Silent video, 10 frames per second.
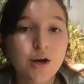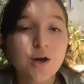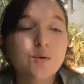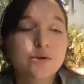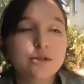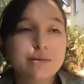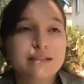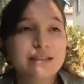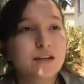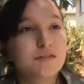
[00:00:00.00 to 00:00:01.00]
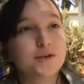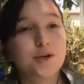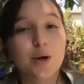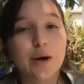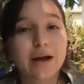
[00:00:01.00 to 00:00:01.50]
which means that if you're
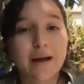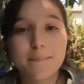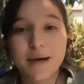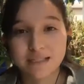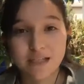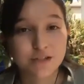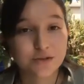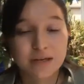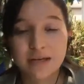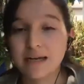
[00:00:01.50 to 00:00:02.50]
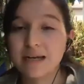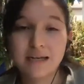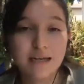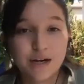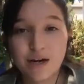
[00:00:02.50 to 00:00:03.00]
growing Mexican zucchini
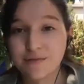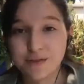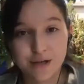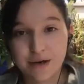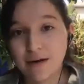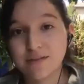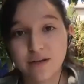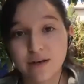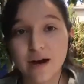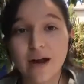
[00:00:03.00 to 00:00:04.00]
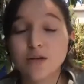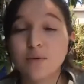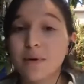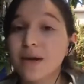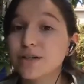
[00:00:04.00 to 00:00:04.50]
year after year after year and you
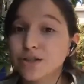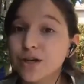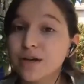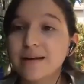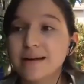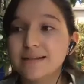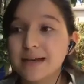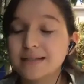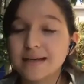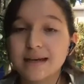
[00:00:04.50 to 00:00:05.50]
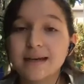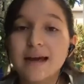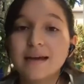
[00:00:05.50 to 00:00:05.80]
make sure that it doesn't